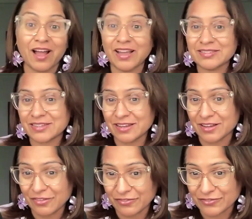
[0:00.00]
I still
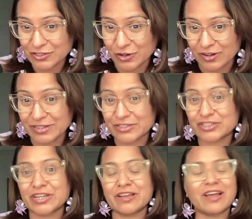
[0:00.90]
love chocolate
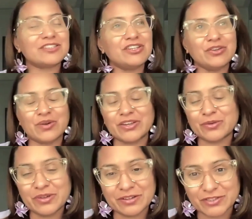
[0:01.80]
shake. Actually, no, I
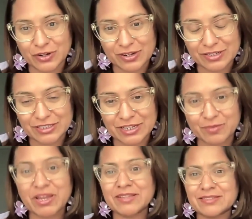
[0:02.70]
don't love chocolate shake,
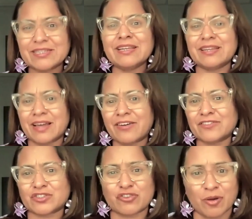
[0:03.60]
but I still love
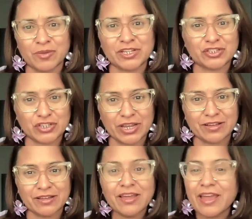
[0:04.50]
strawberry shake.
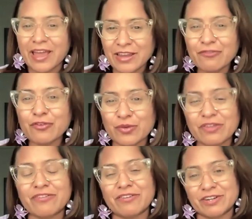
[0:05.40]
Any fruity
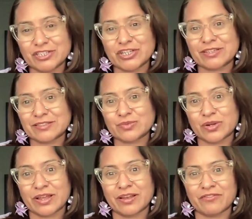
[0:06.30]
flavored shakes is
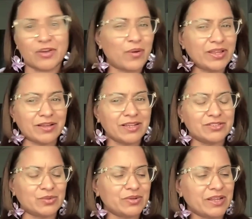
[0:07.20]
what I love now. I
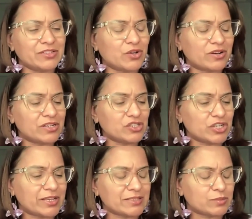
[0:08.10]
don't like chocolate
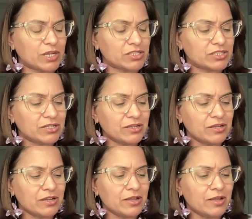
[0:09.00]
shake as much.
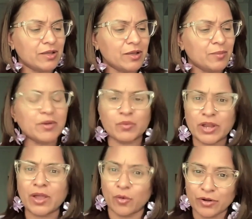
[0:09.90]
But would
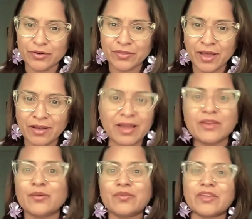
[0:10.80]
I order that? I
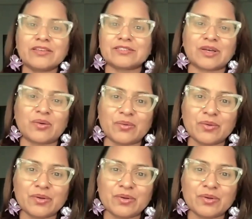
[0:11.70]
don't think so.